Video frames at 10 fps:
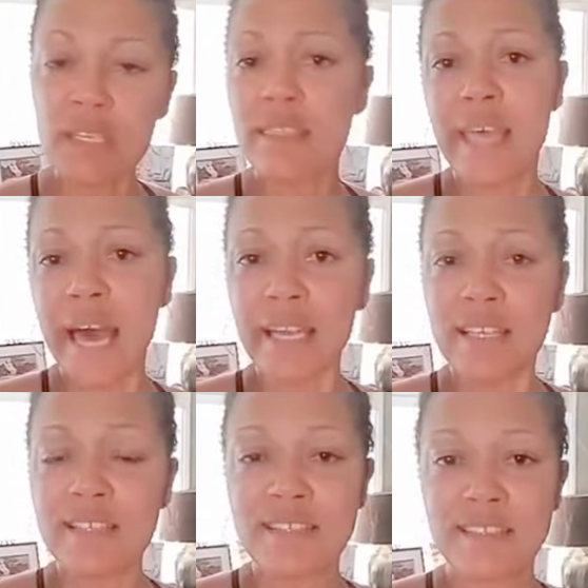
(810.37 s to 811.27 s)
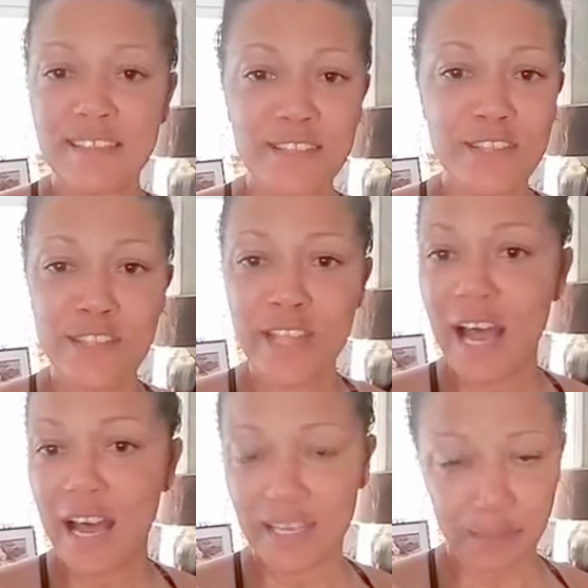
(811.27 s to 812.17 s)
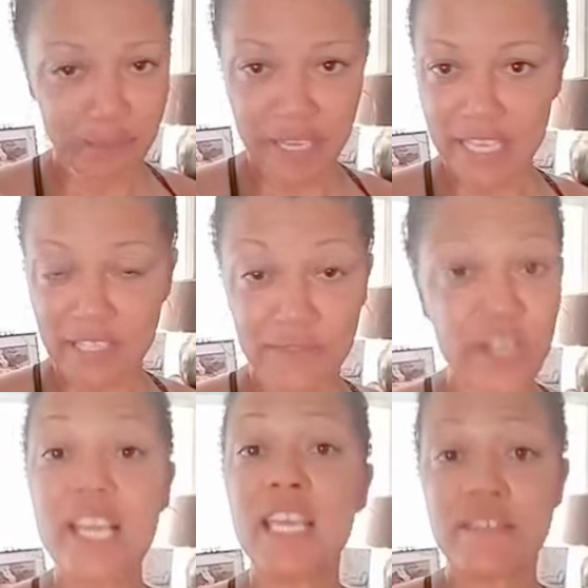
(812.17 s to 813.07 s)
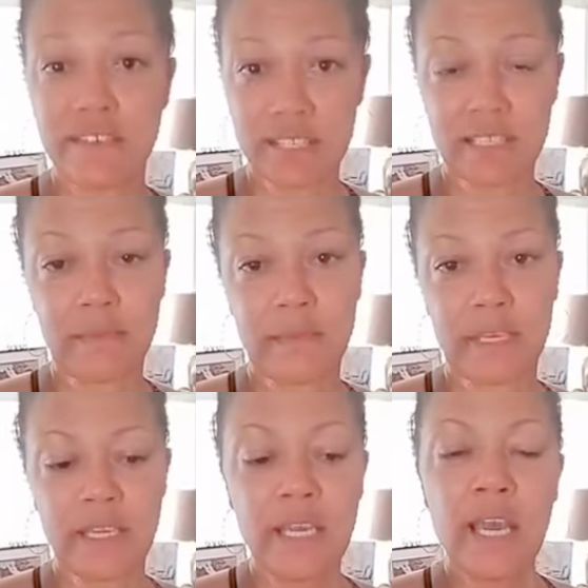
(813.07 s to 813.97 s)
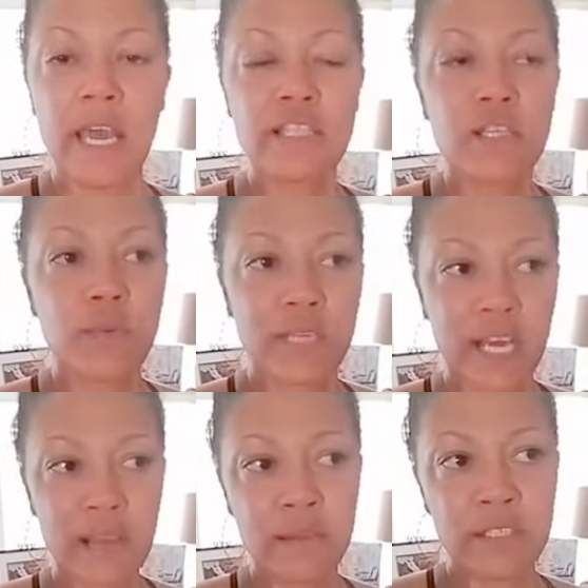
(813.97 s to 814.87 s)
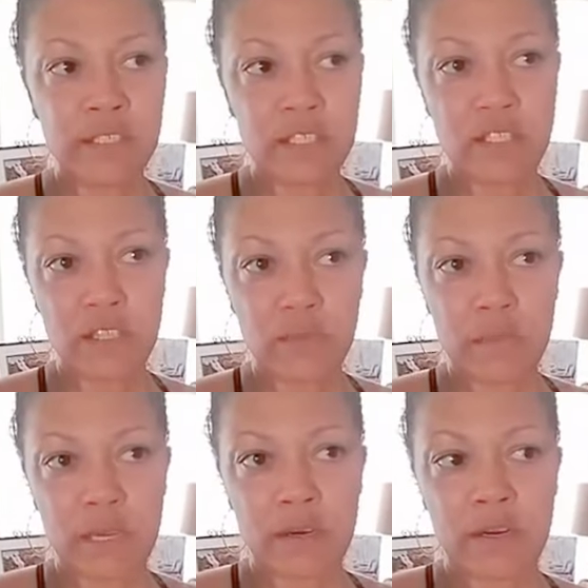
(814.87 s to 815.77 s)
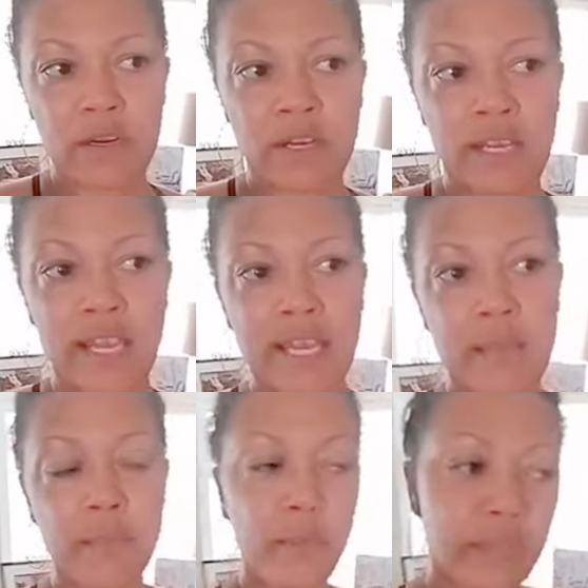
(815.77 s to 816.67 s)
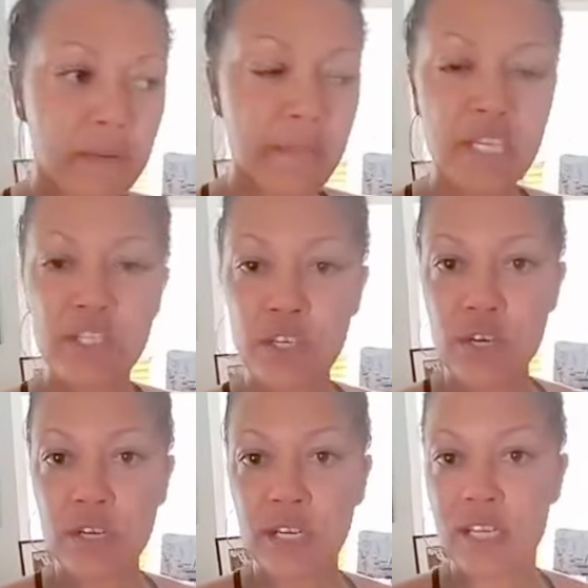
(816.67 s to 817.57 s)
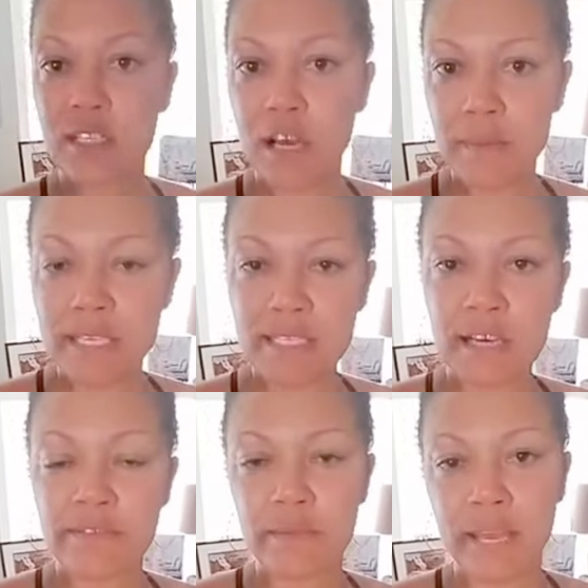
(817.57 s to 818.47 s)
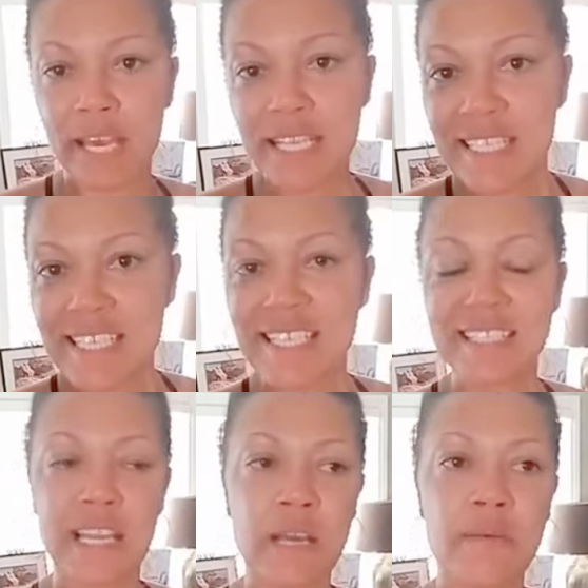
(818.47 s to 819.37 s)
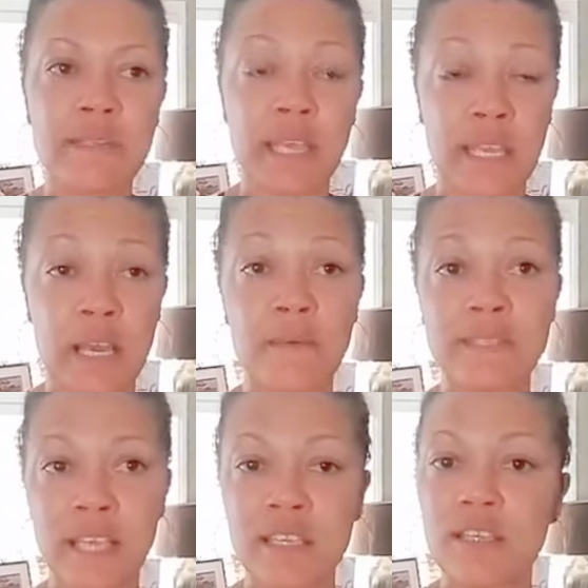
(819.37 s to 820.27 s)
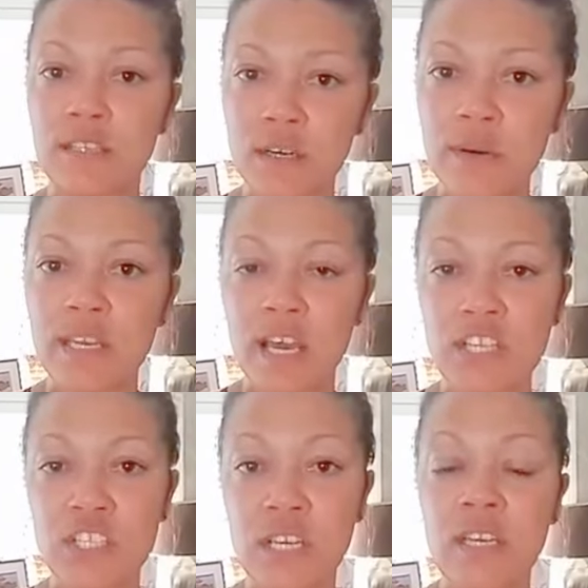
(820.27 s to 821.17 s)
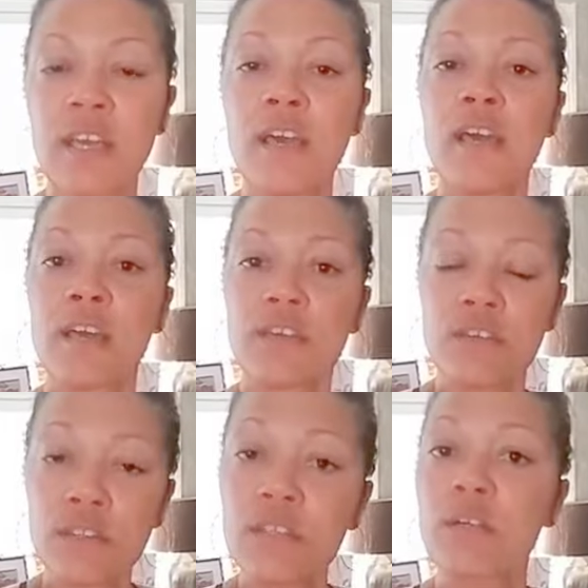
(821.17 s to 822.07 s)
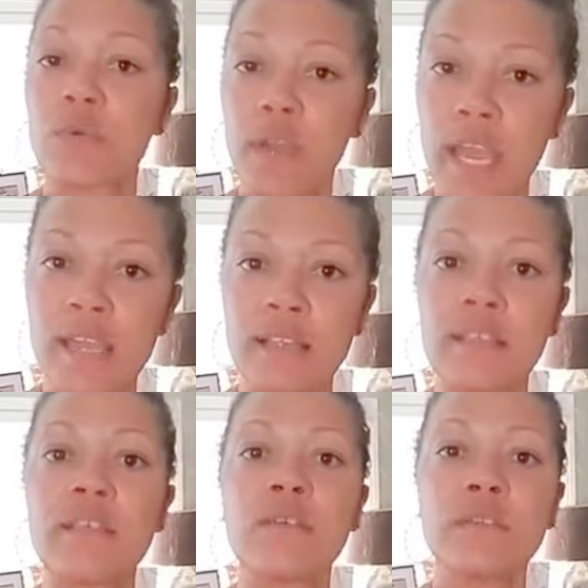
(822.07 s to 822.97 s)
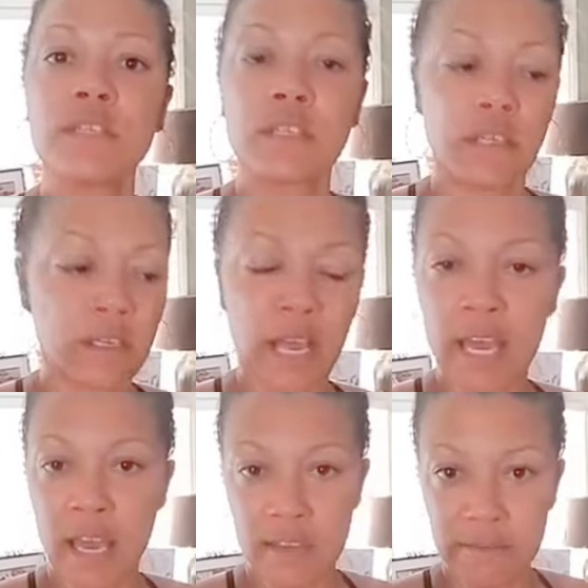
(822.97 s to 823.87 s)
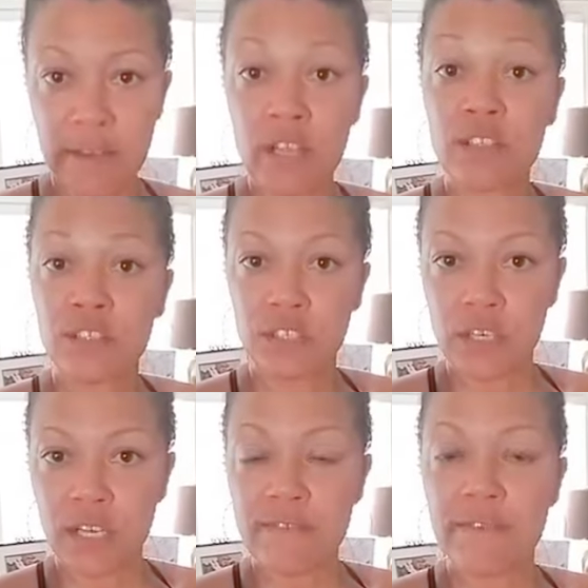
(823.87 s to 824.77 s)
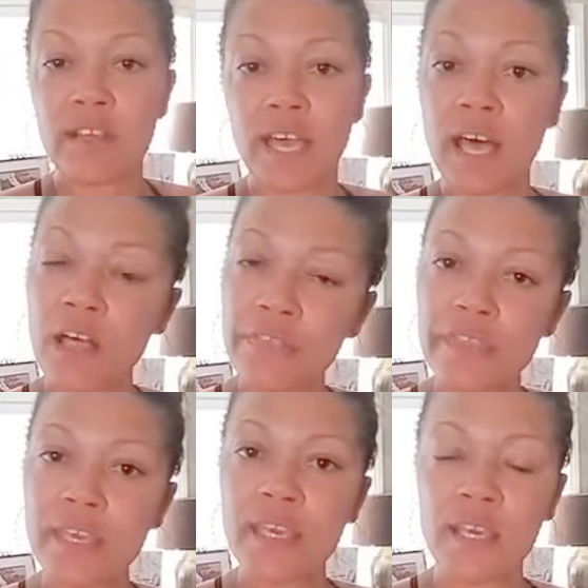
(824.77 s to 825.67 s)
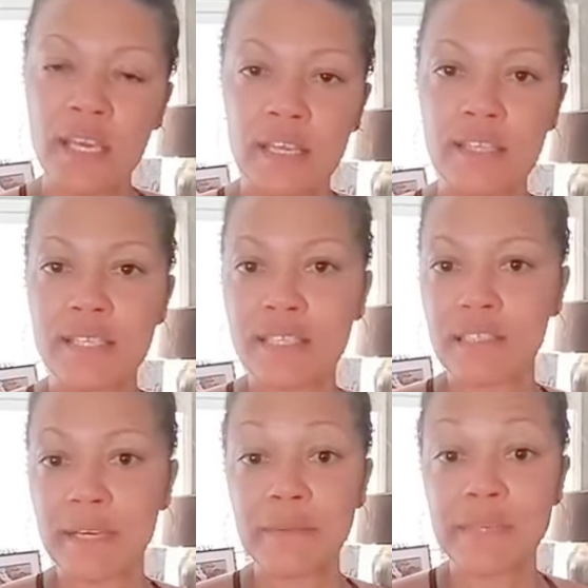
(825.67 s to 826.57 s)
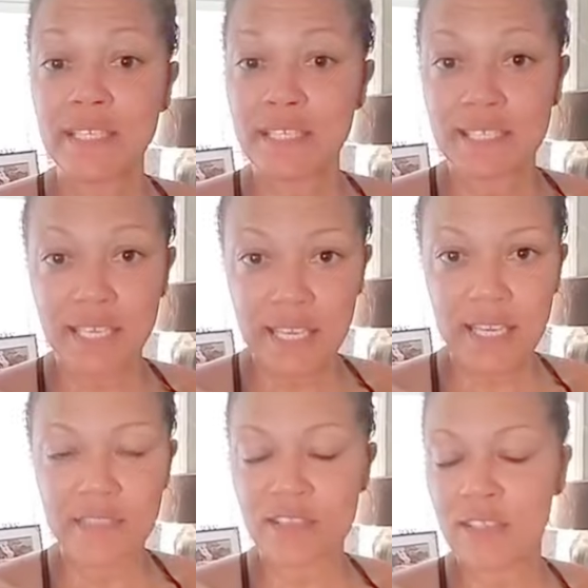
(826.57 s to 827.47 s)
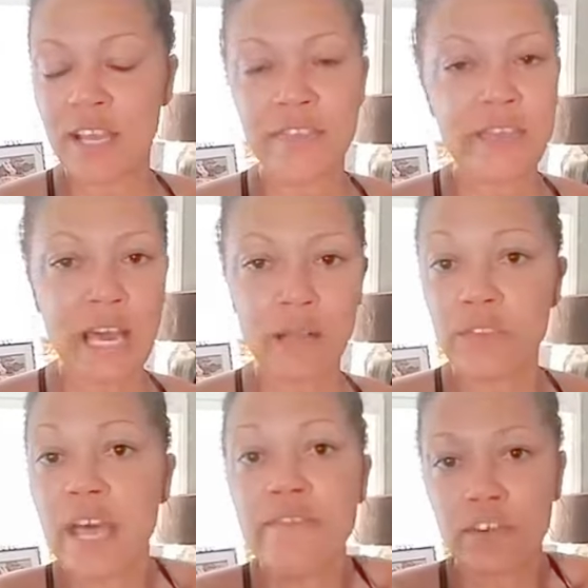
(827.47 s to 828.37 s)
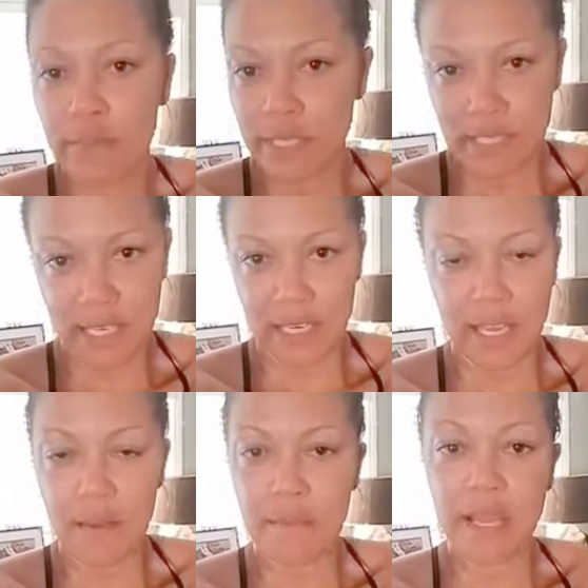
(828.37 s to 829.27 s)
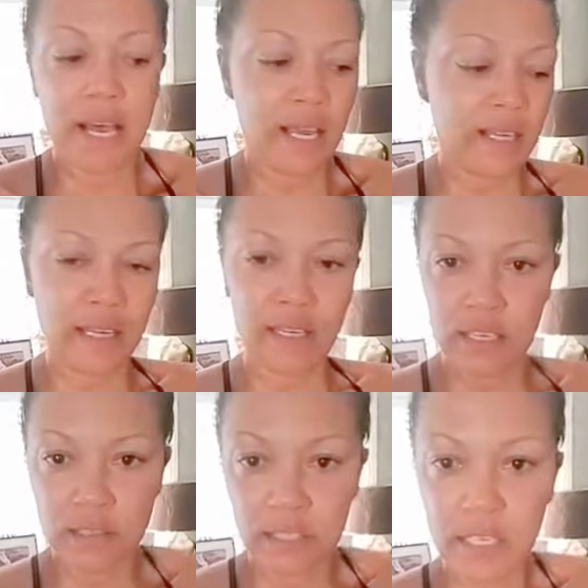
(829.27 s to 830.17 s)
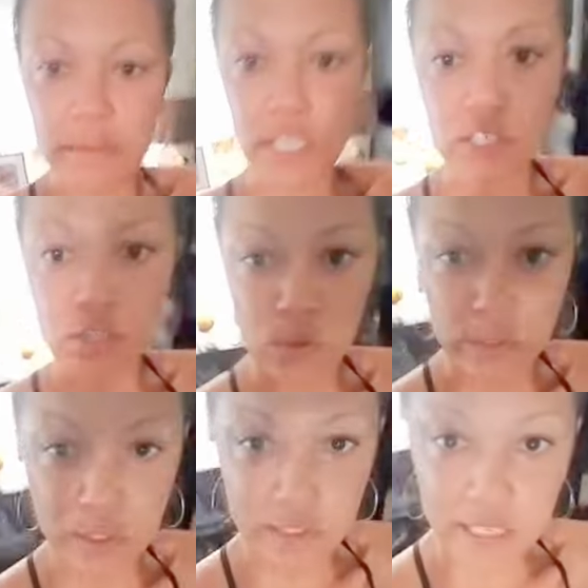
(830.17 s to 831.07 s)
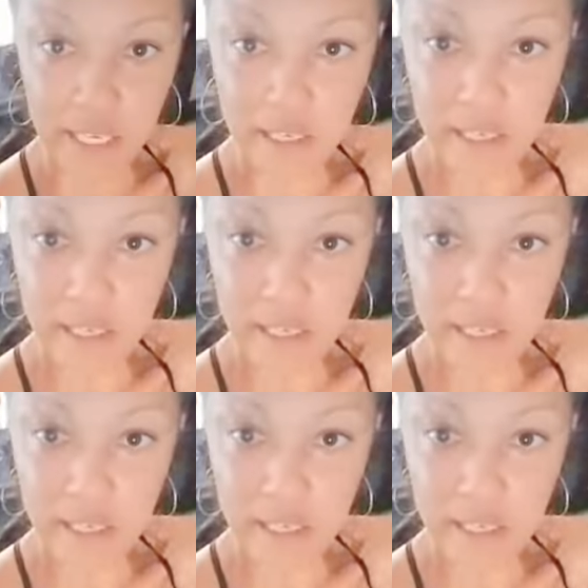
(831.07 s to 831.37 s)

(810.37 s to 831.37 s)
that is not a place for any of us to be. And so when I looked into the mirror and I pulled up my shirt and I saw myself in my undies and I was like, you know what, Najah, you look great. You look, I felt good. I felt healthy. This isn't about being skinny. There's nothing, I'll never be skinny. I'm not, you know, look at my shoulders. That's